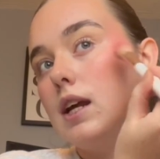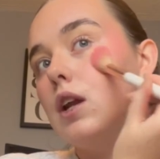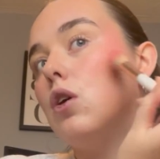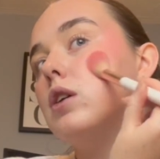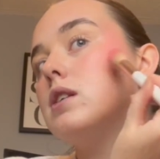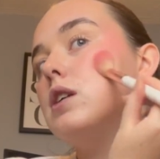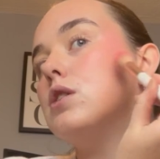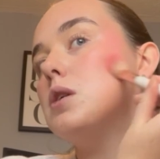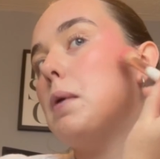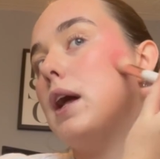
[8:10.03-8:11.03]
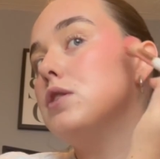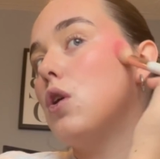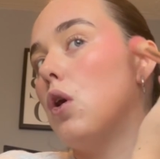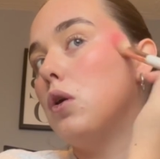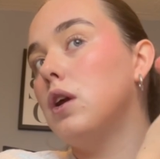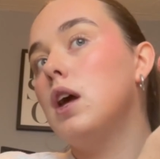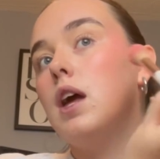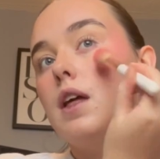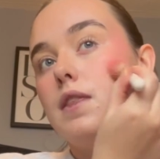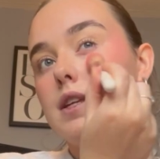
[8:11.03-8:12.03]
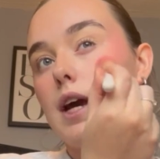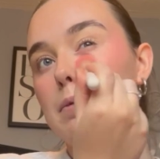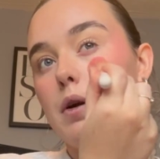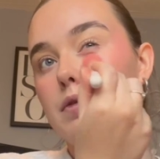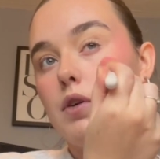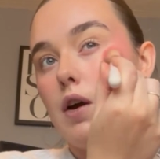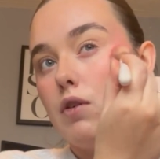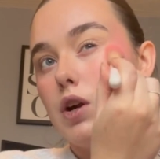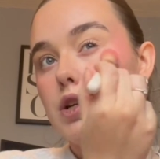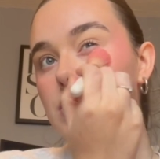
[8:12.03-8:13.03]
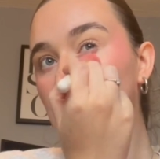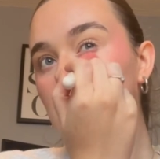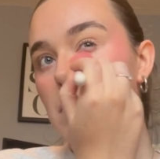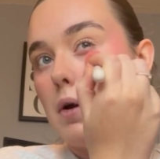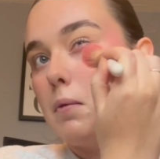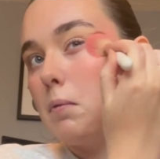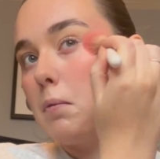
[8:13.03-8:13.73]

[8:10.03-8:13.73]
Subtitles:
It honestly just depends on the type of coverage that you want.